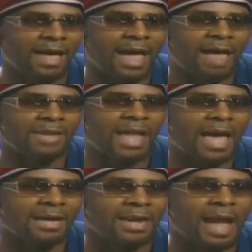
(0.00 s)
I, I haven't
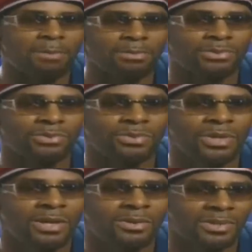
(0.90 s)
had an album do
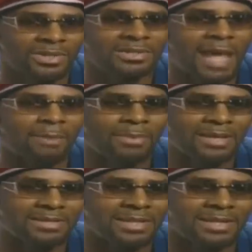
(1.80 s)
what this album
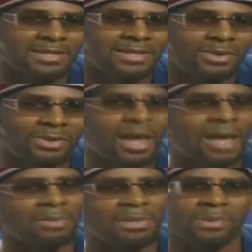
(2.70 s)
has done, you know, a
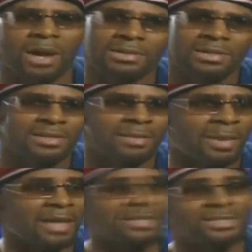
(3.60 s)
lot of people out there saying,
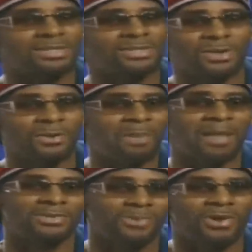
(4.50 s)
man, this is your
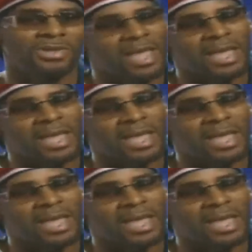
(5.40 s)
best work